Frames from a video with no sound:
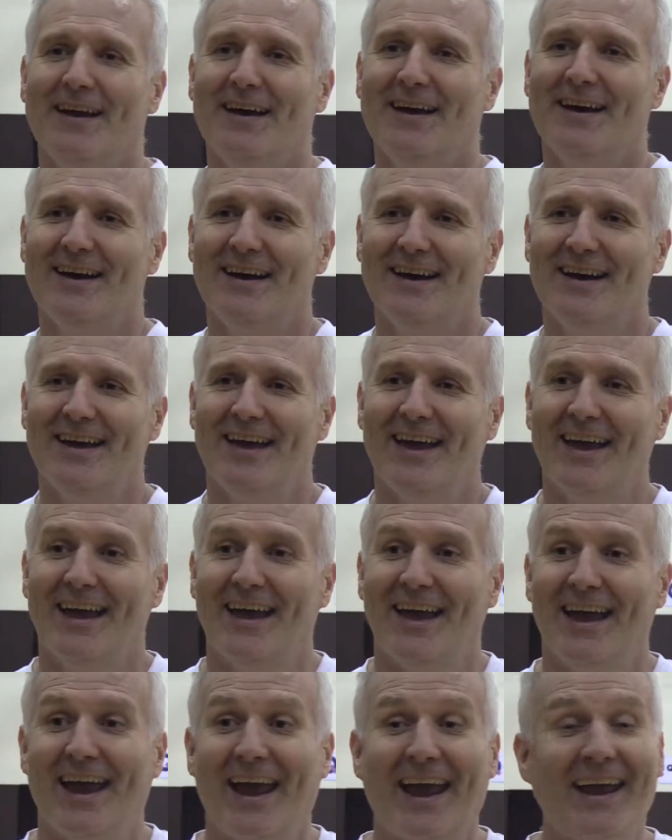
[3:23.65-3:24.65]

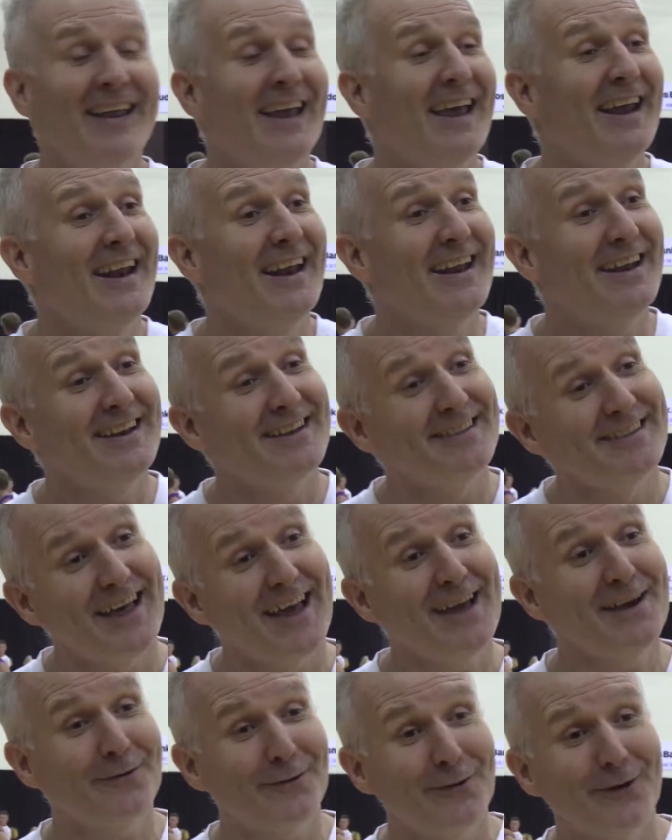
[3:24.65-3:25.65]
And
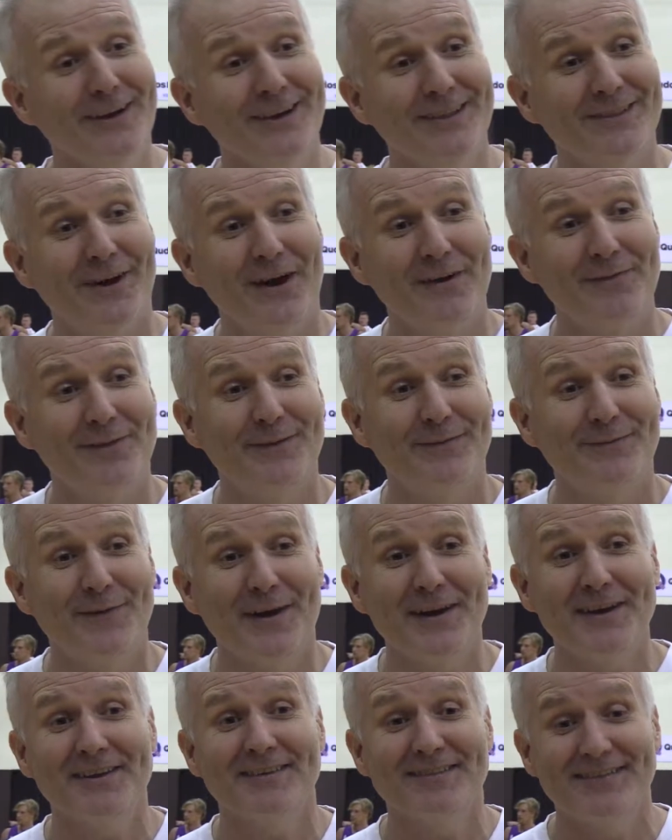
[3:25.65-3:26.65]
later on in life, the
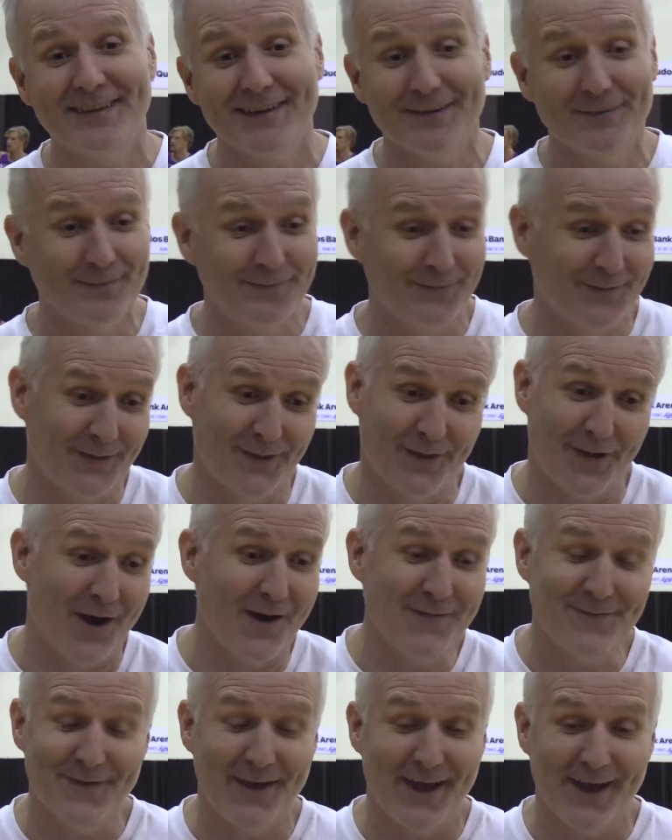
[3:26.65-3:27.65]
funniest thing that
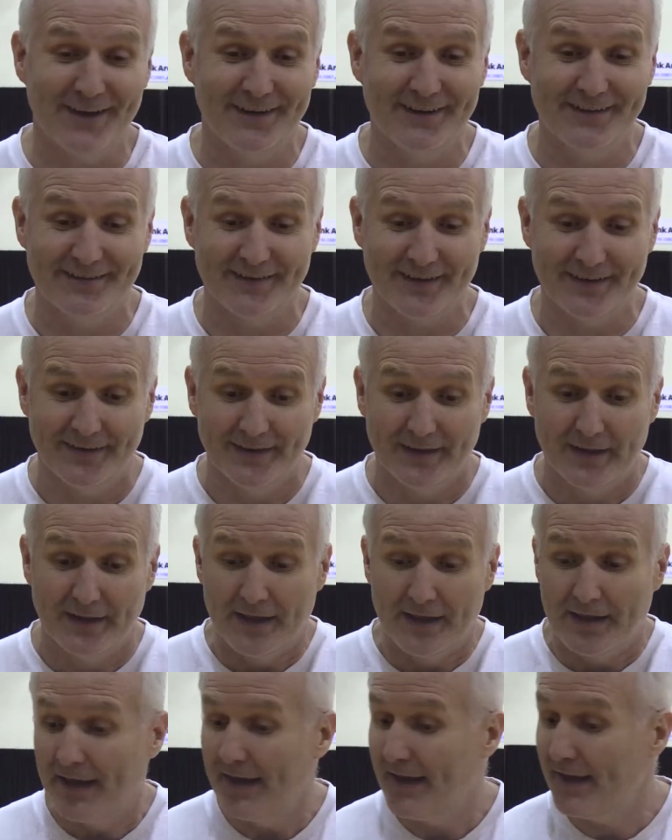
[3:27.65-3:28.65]
I found is that
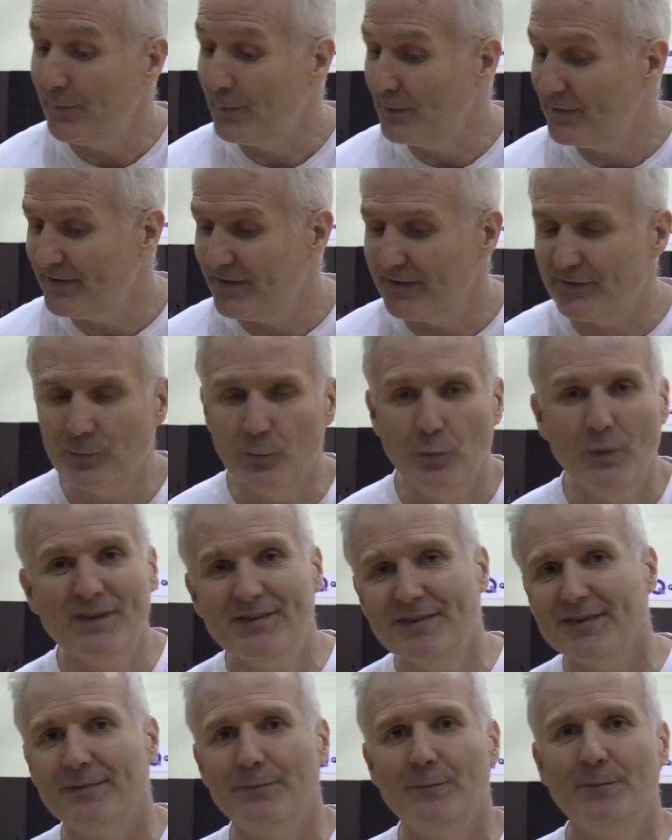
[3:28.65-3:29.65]
he was this
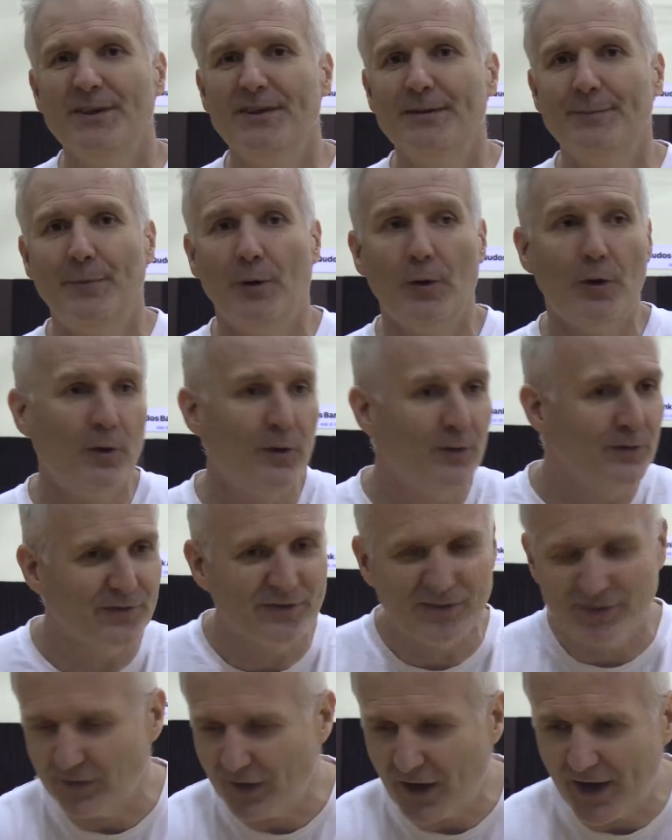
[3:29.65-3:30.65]
wizard with the ball,
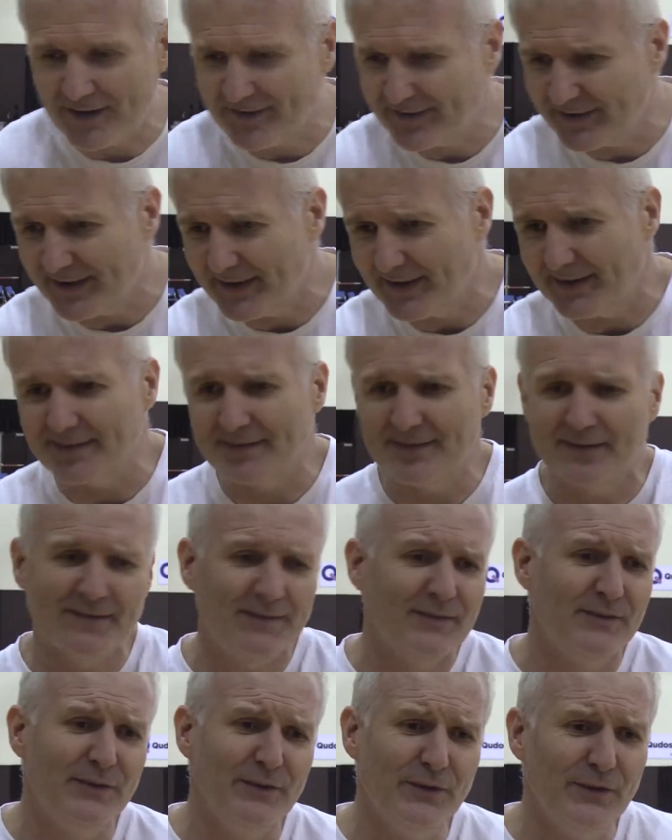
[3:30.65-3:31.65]
slicing
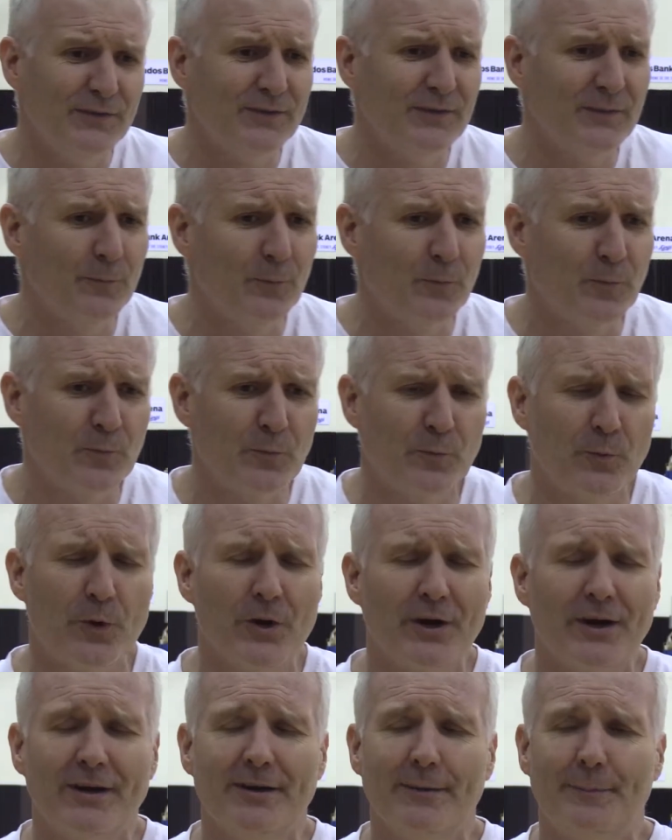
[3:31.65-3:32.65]
and
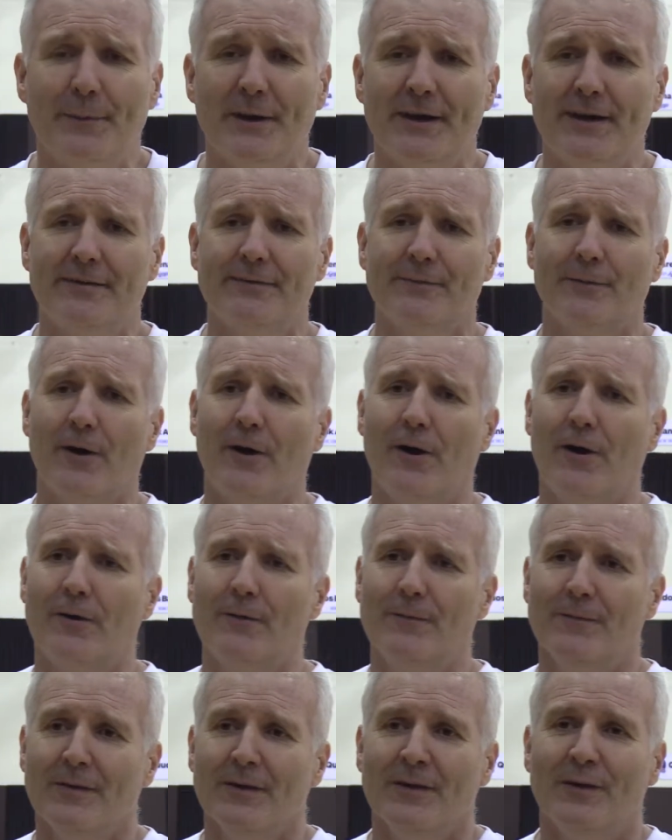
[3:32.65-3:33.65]
working a pick and
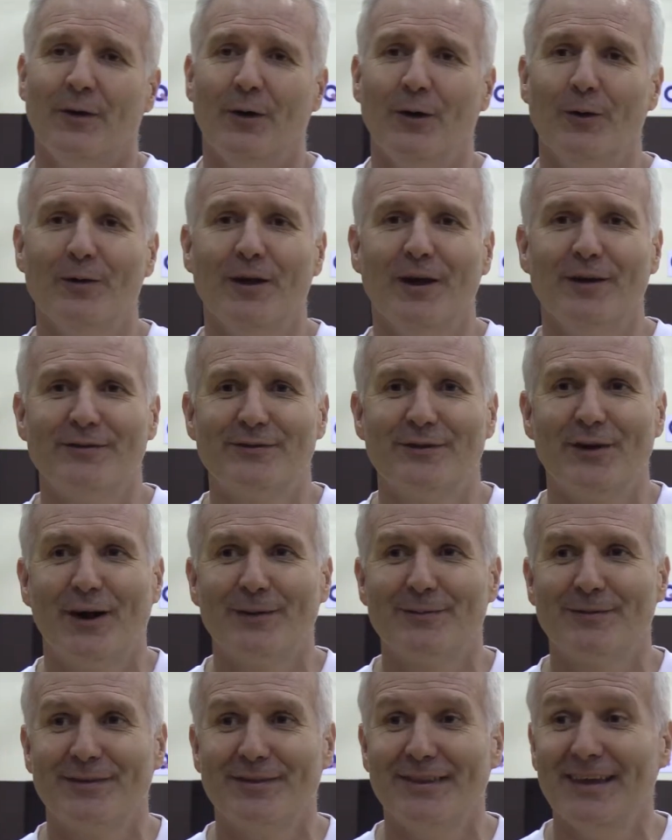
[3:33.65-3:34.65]
roll, all those
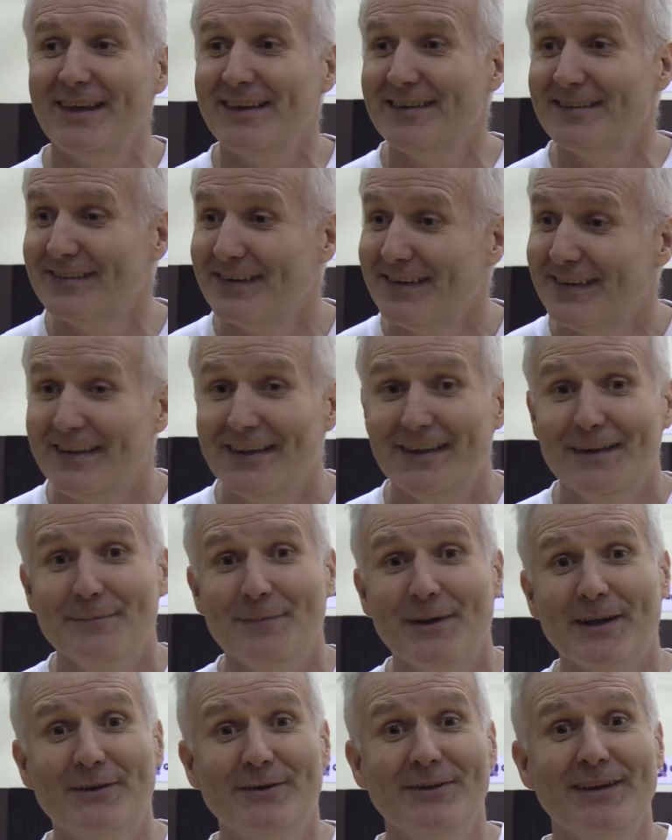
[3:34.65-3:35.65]
types of things,
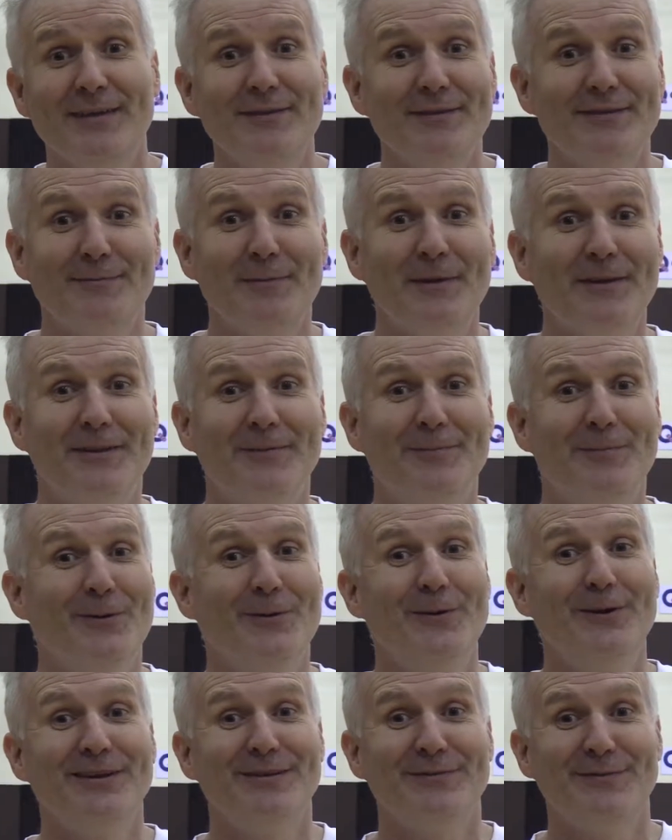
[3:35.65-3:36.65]
but he could never spin the
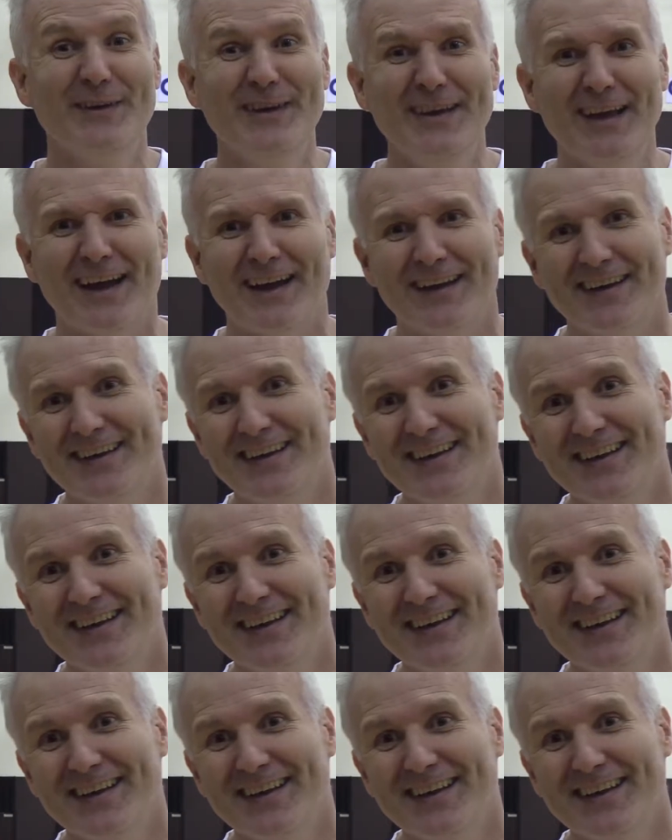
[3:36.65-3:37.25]
ball on his finger.